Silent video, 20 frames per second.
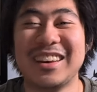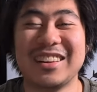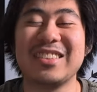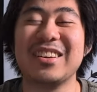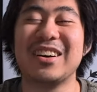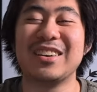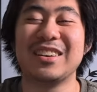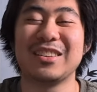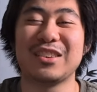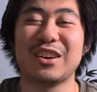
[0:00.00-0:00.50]
they
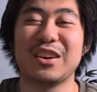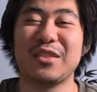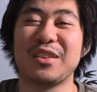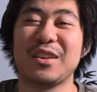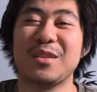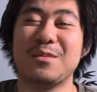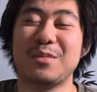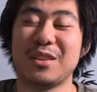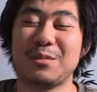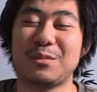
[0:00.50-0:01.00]
still deserve
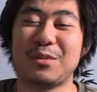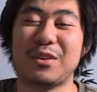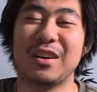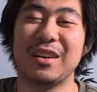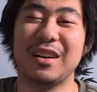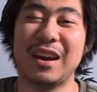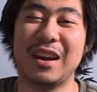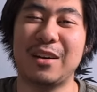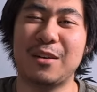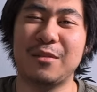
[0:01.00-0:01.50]
some
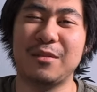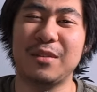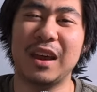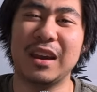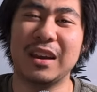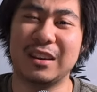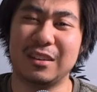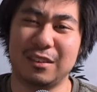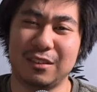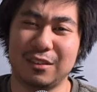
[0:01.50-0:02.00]
support, and hopefully,
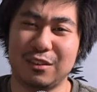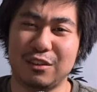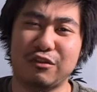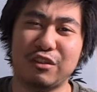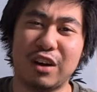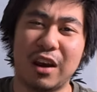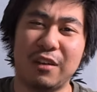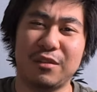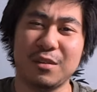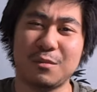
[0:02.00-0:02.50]
I can
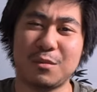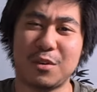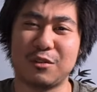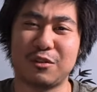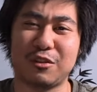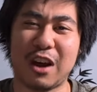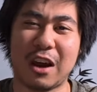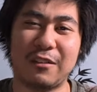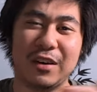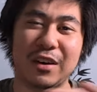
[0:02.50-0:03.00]
drive some more
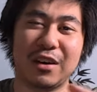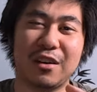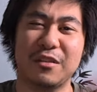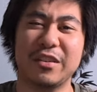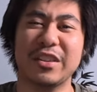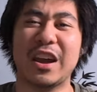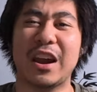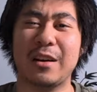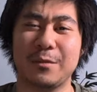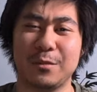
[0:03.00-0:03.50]
traffic
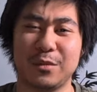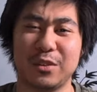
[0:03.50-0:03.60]
over there.